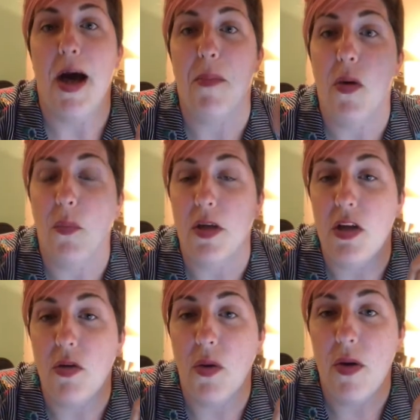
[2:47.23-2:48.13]
when you
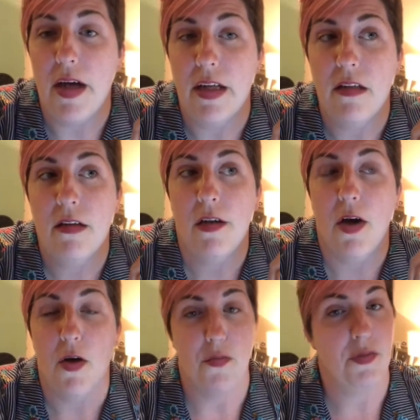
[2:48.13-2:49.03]
go on,
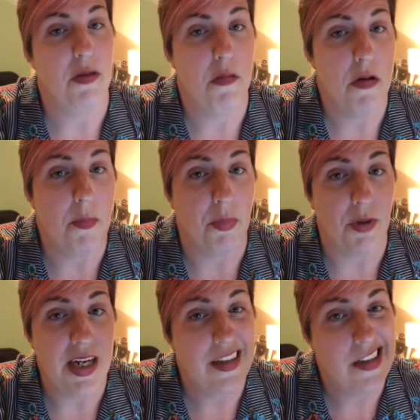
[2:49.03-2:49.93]
hopefully we won't
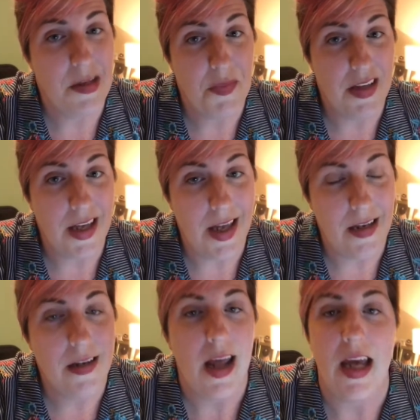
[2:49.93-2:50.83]
break teams
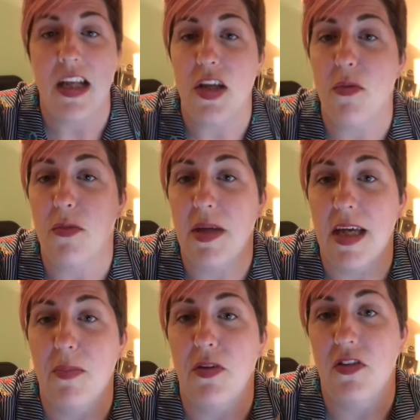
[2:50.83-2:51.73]
again, and you will be
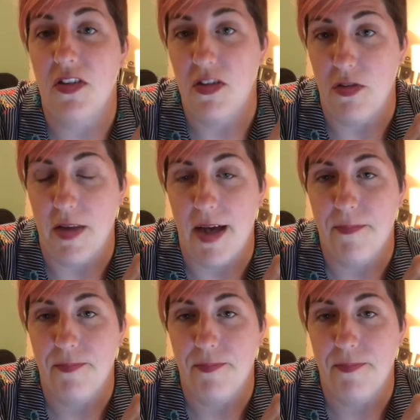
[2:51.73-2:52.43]
able to do that.